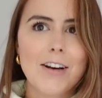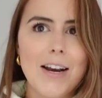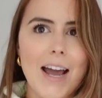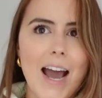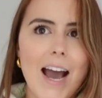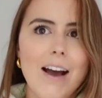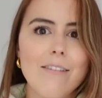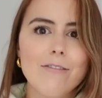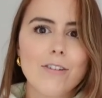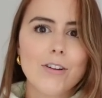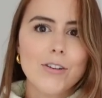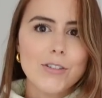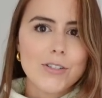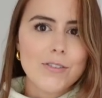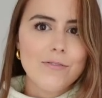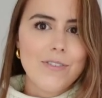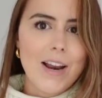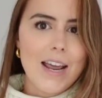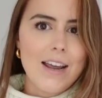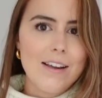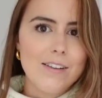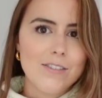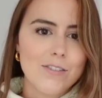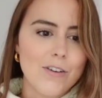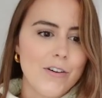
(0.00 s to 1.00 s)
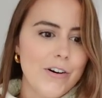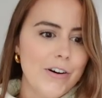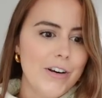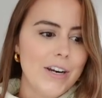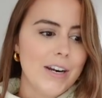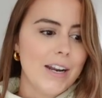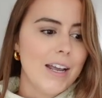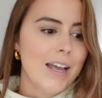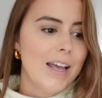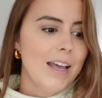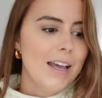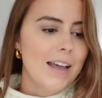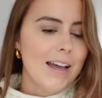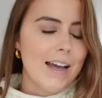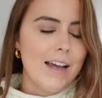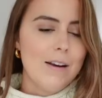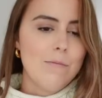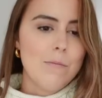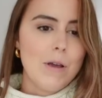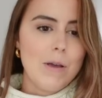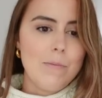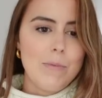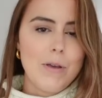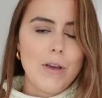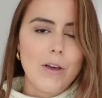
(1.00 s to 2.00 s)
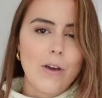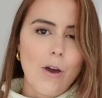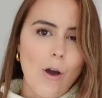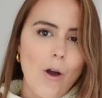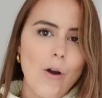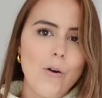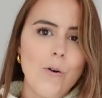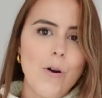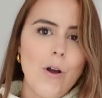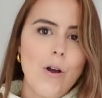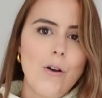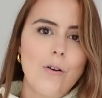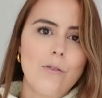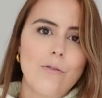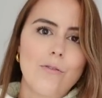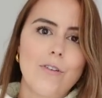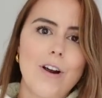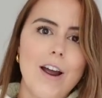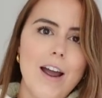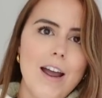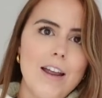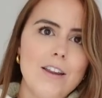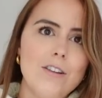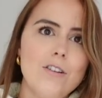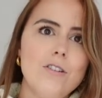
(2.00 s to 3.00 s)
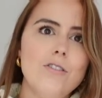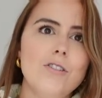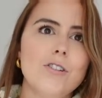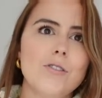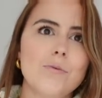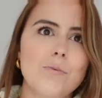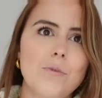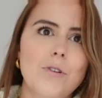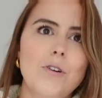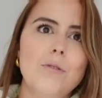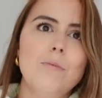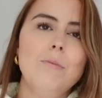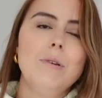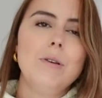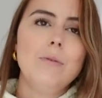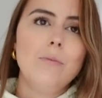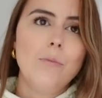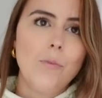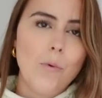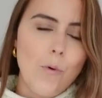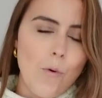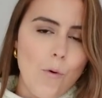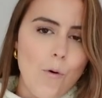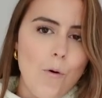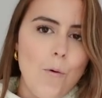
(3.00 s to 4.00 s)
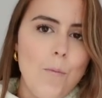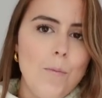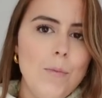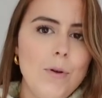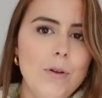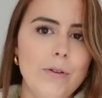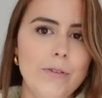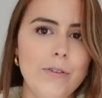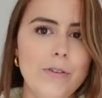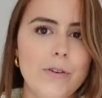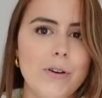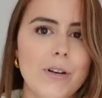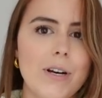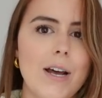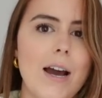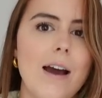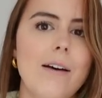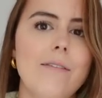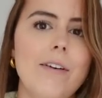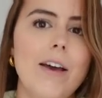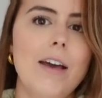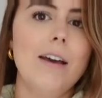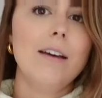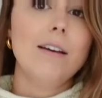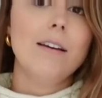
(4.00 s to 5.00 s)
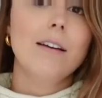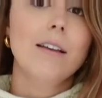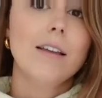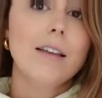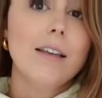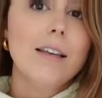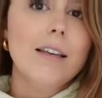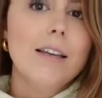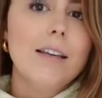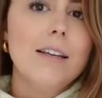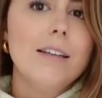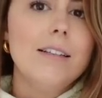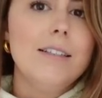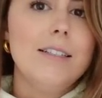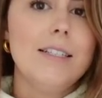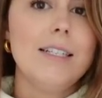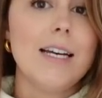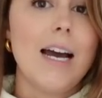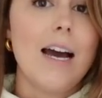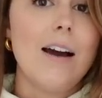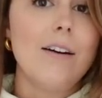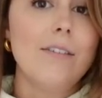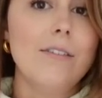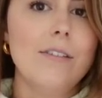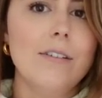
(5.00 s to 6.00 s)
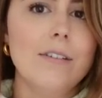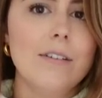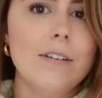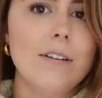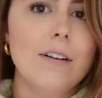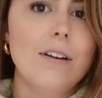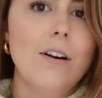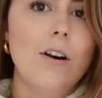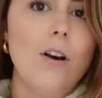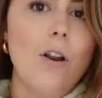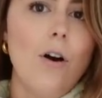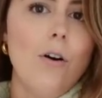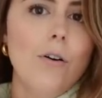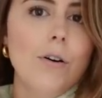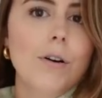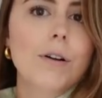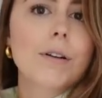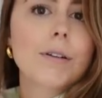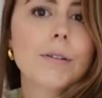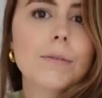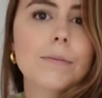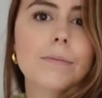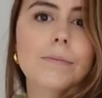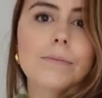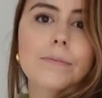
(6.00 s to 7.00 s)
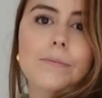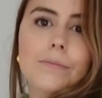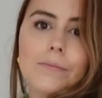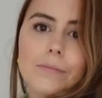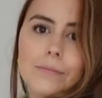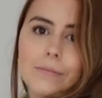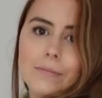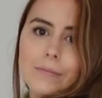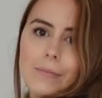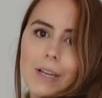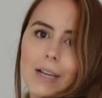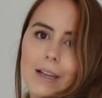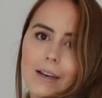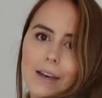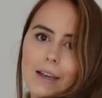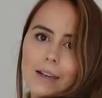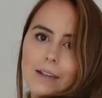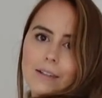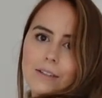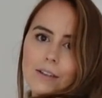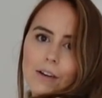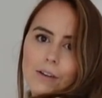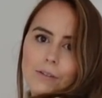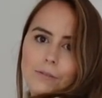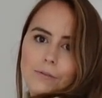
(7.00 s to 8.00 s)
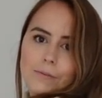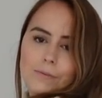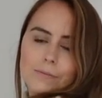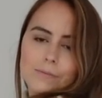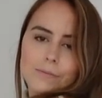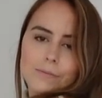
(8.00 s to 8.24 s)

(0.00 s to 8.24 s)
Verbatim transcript: gonna have lots of layers on and maybe a coat over it and you just wanna be warm, you can have it down long, like so.